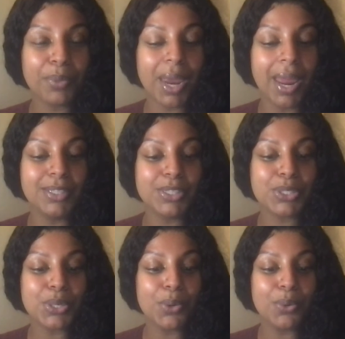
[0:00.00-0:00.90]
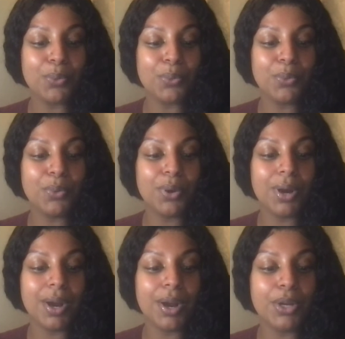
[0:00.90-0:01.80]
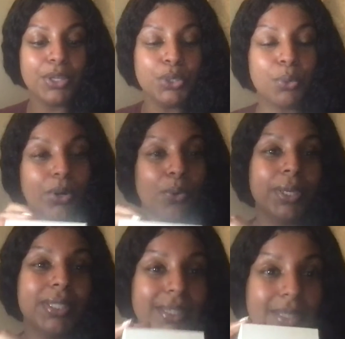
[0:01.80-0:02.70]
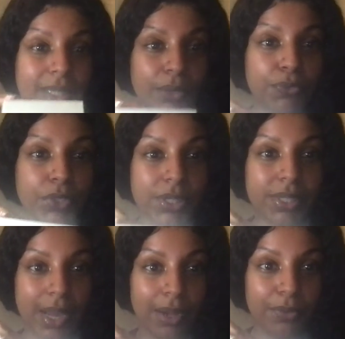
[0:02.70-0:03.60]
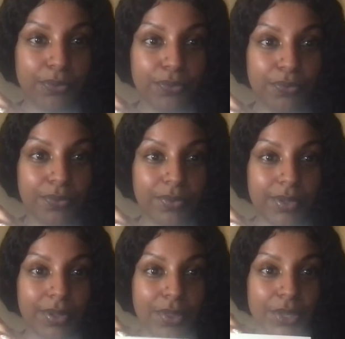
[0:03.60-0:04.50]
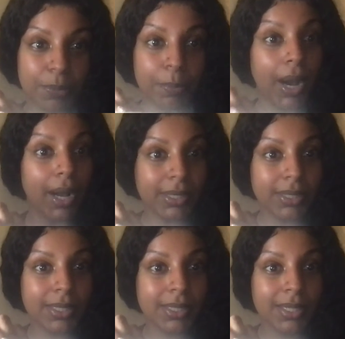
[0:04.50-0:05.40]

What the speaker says: And so you are going to gift yourself this box